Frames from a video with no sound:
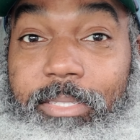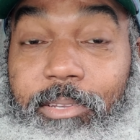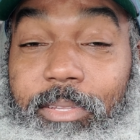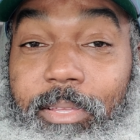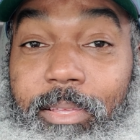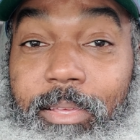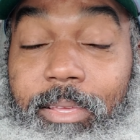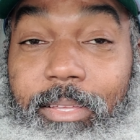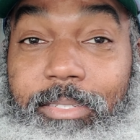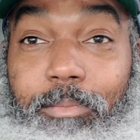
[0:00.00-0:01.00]
You
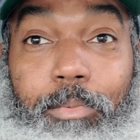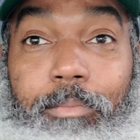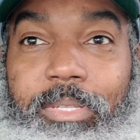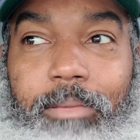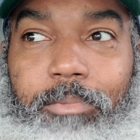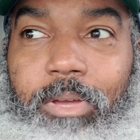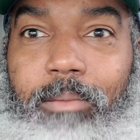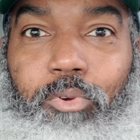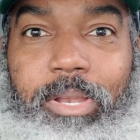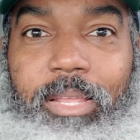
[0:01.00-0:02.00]
see me, but me say I want
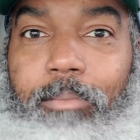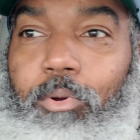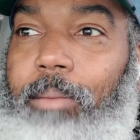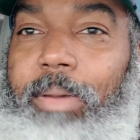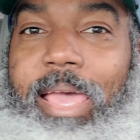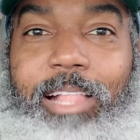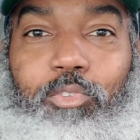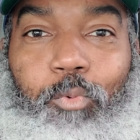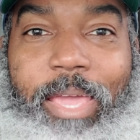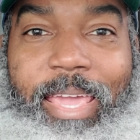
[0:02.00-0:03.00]
more than that. I want to buy all
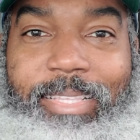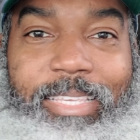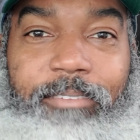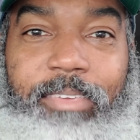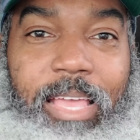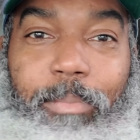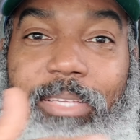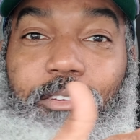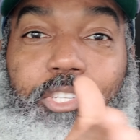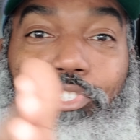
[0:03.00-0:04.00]
two ATV and make
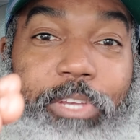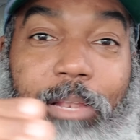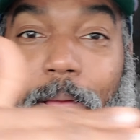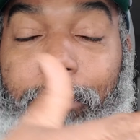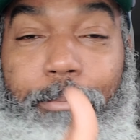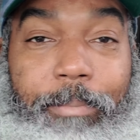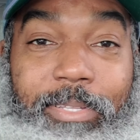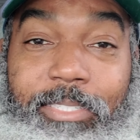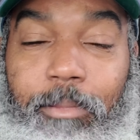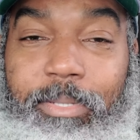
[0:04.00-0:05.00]
some trail for my
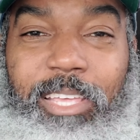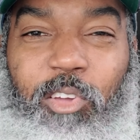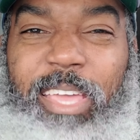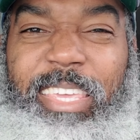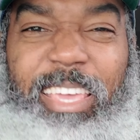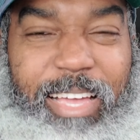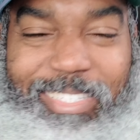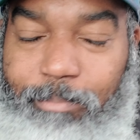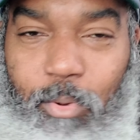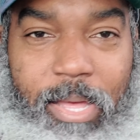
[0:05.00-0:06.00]
property. So I say, yo,
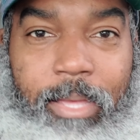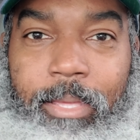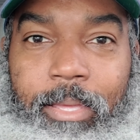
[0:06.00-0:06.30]
acres I want.